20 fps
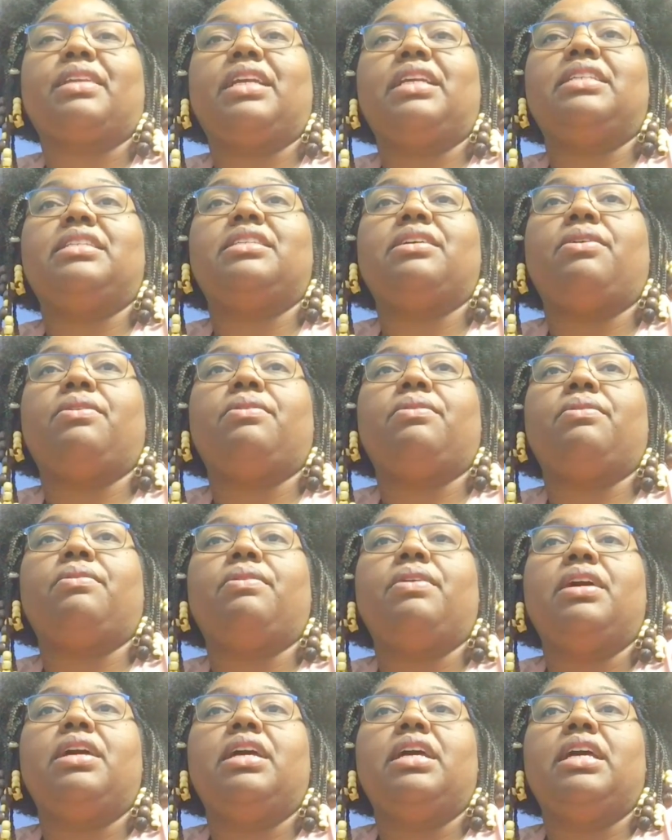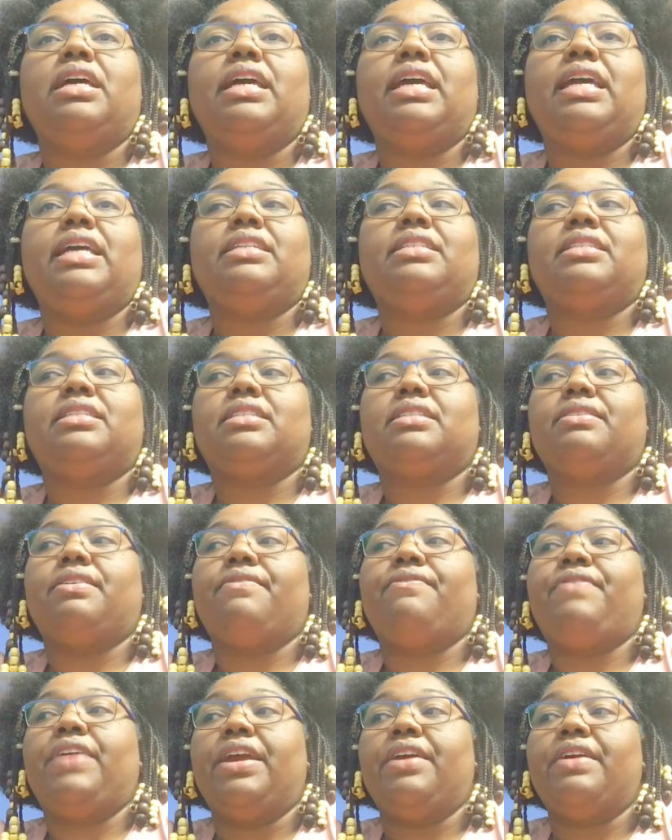So it's
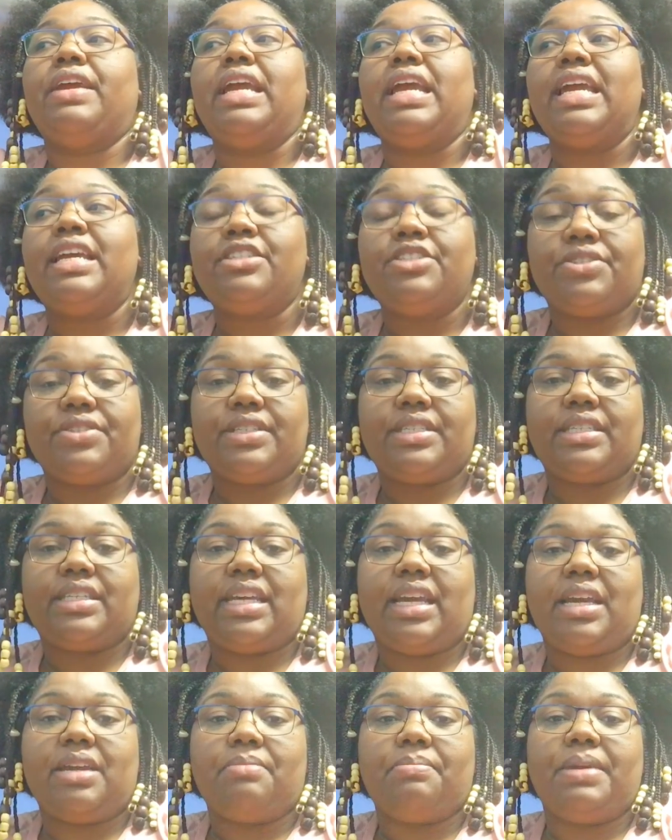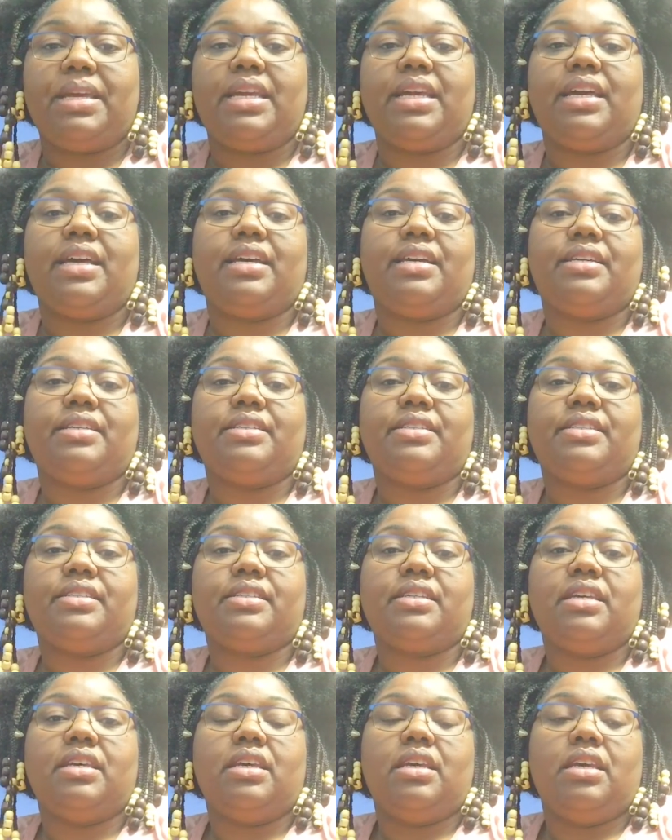very interesting
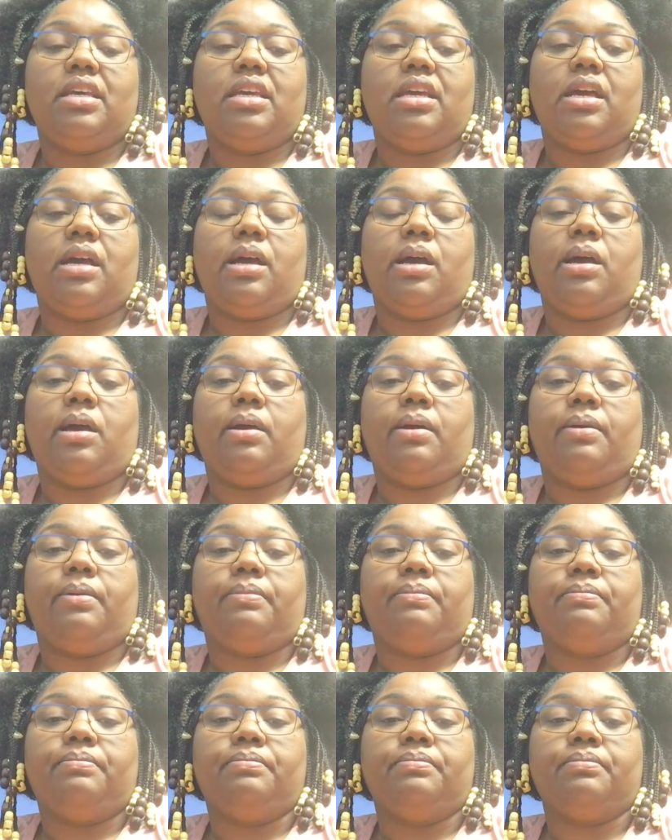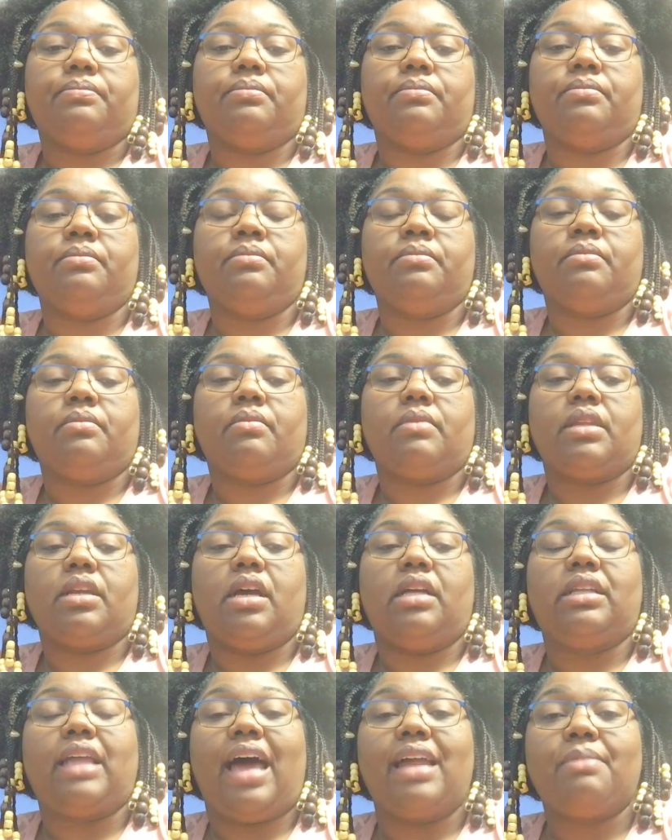because um,
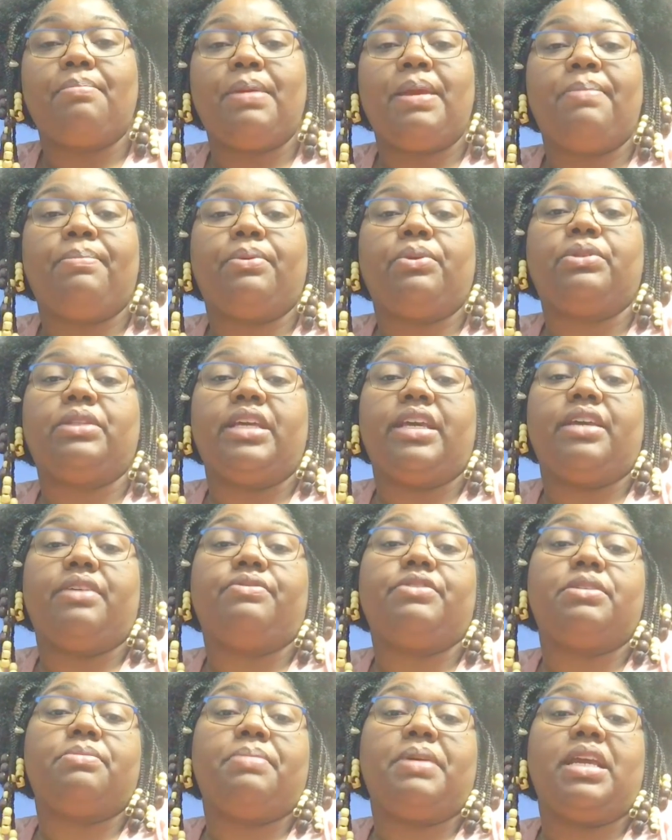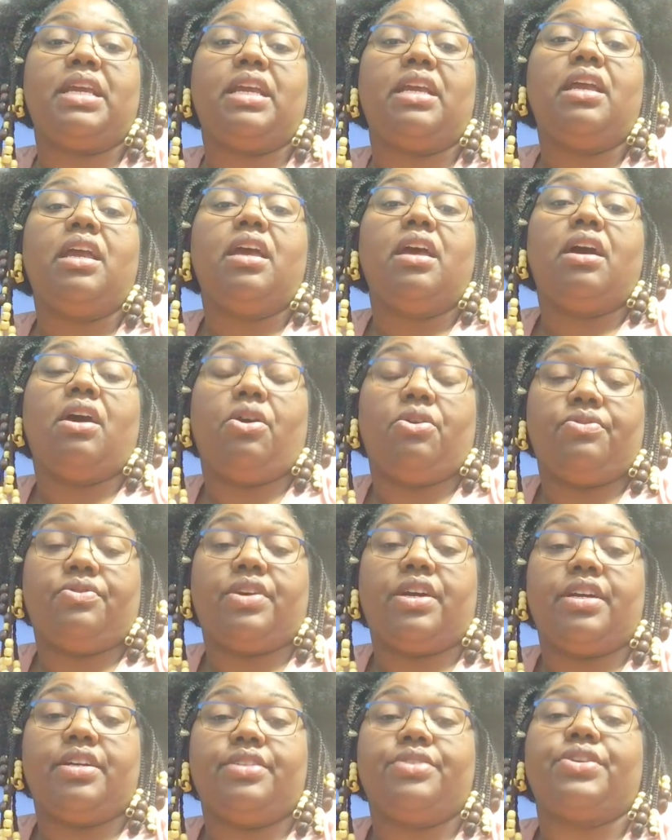a lot of people live to be over
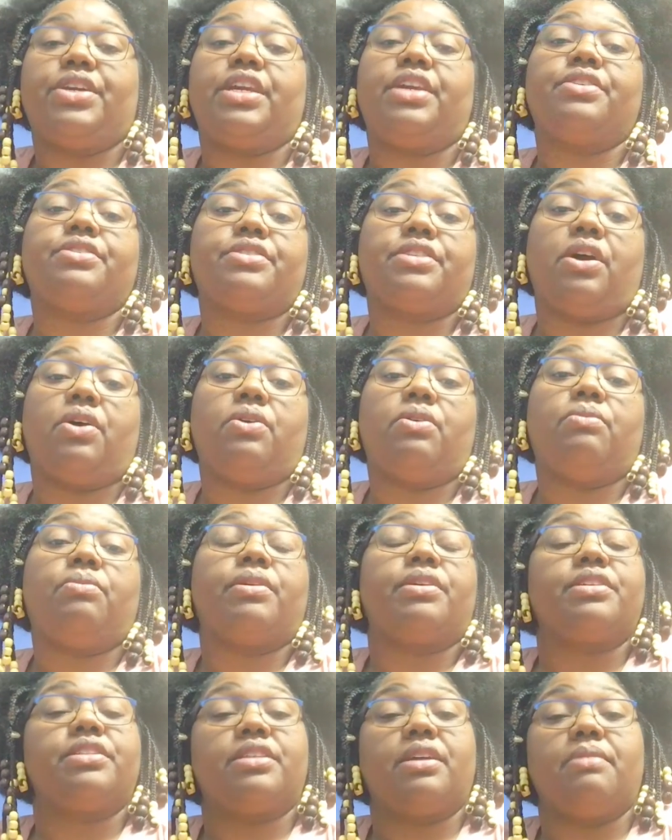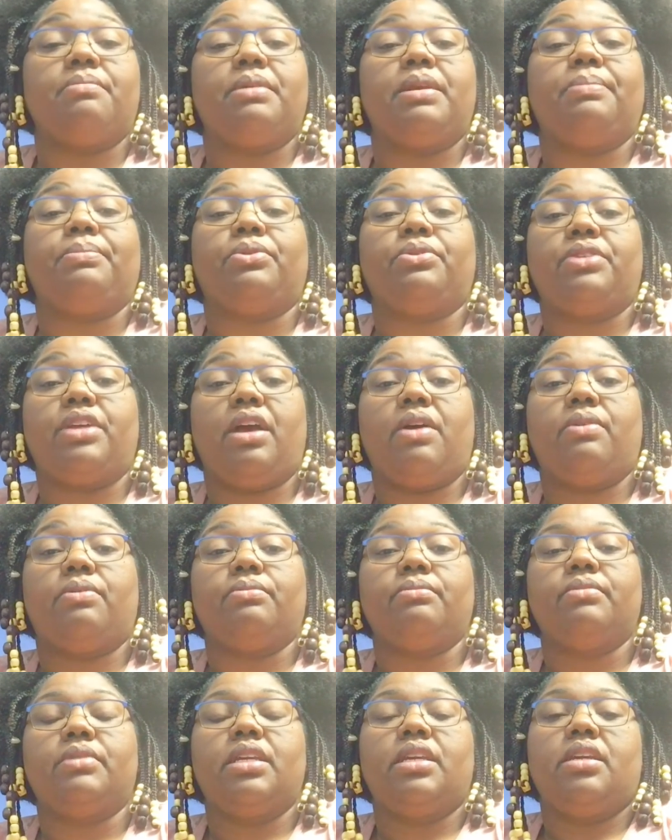100 years old, where some people don't.
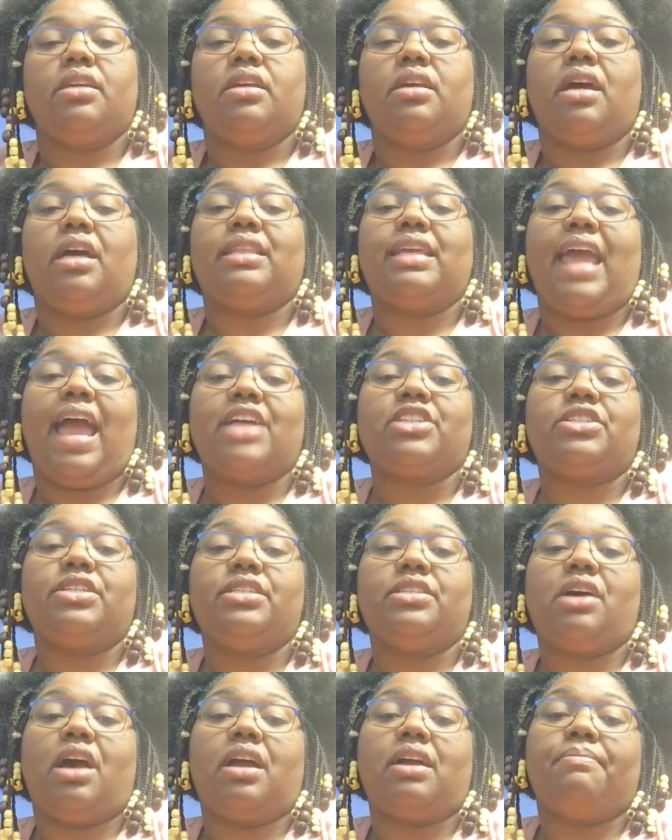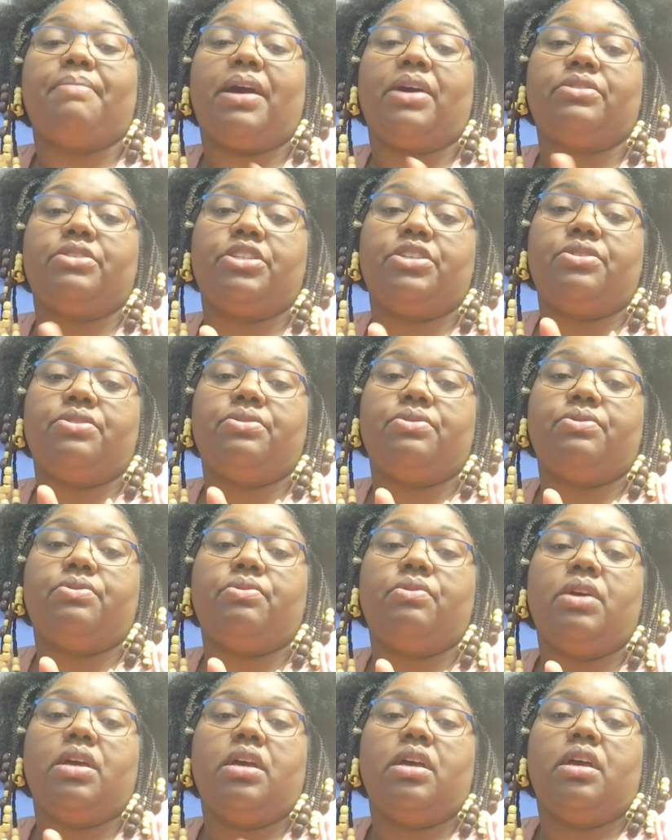They actually talk about
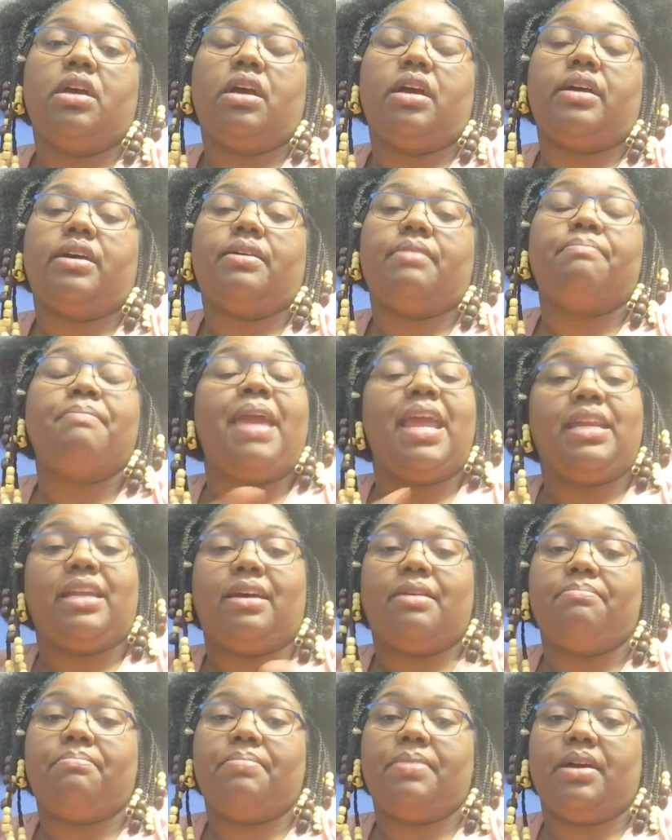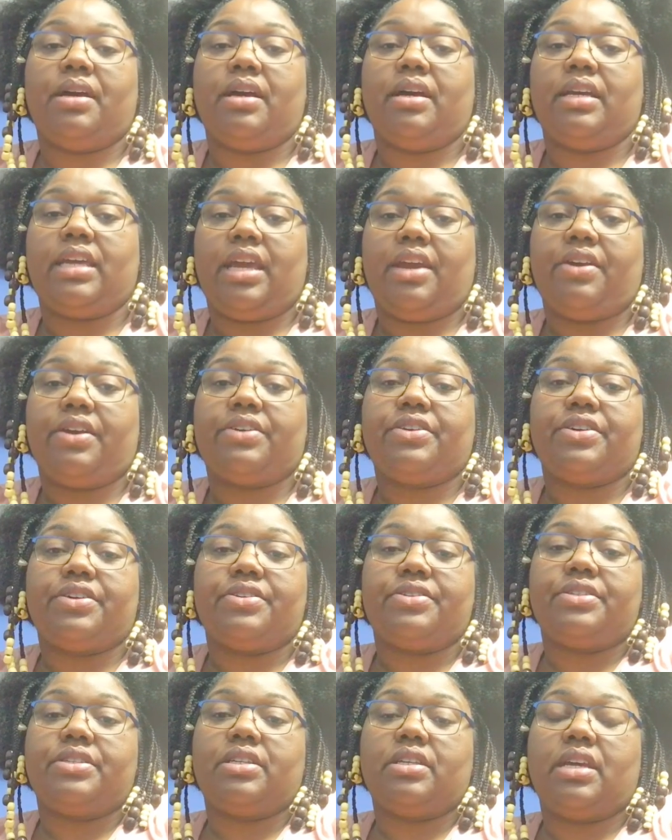two made up
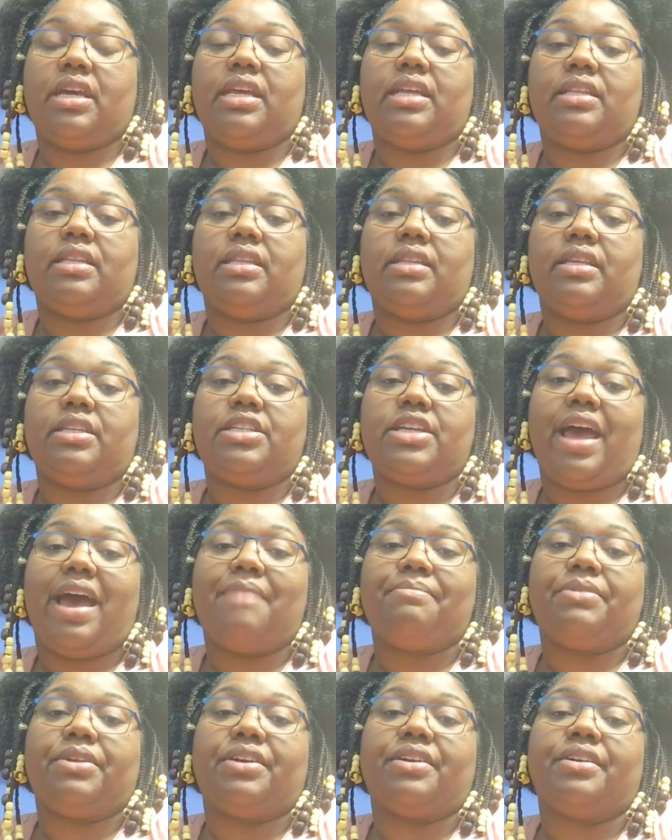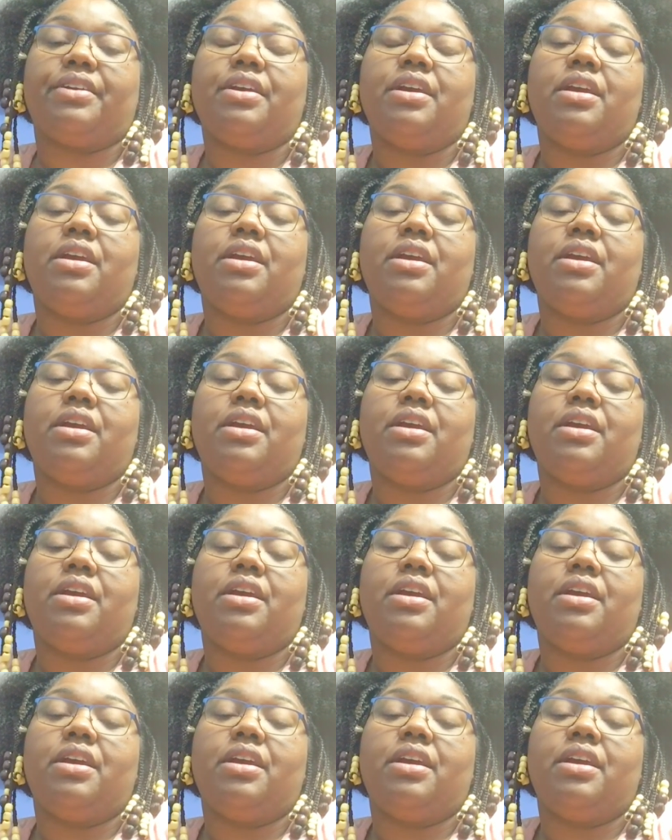characters in the chapter,